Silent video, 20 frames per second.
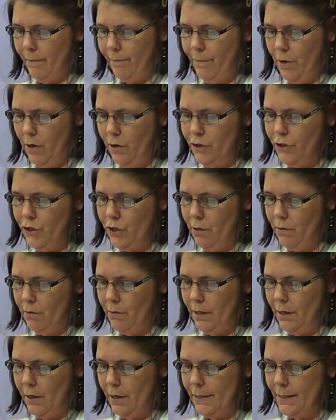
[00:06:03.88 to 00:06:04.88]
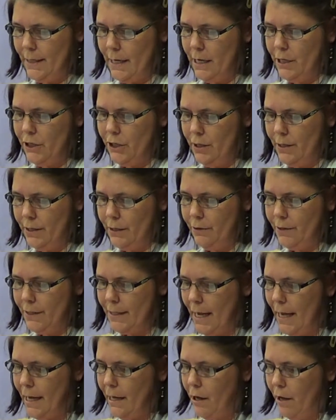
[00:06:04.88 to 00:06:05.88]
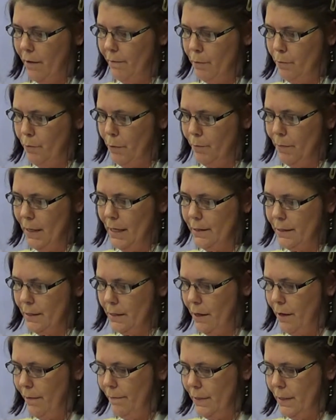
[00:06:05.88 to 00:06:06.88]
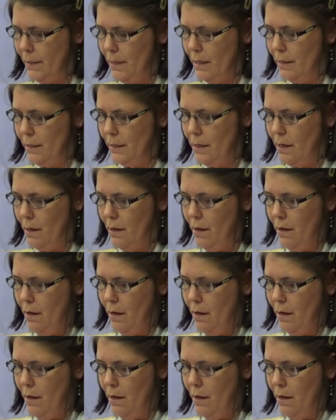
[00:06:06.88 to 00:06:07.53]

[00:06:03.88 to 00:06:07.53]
and voluntary organisations could take over public services,